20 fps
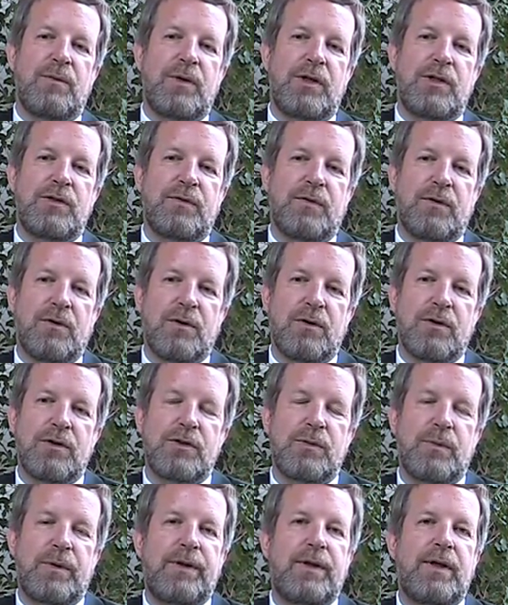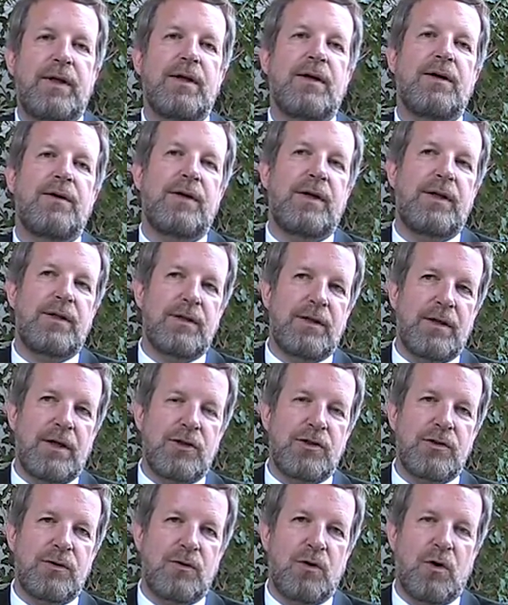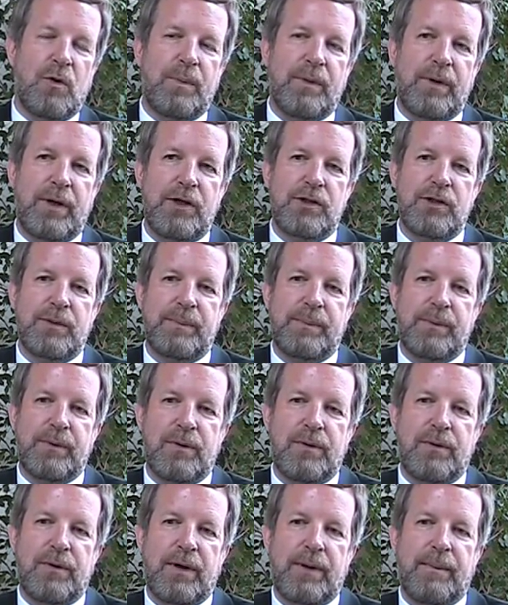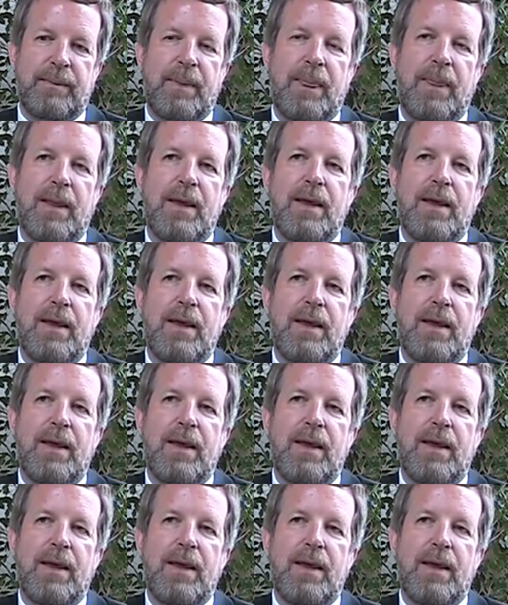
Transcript: which falls within our international cooperation program,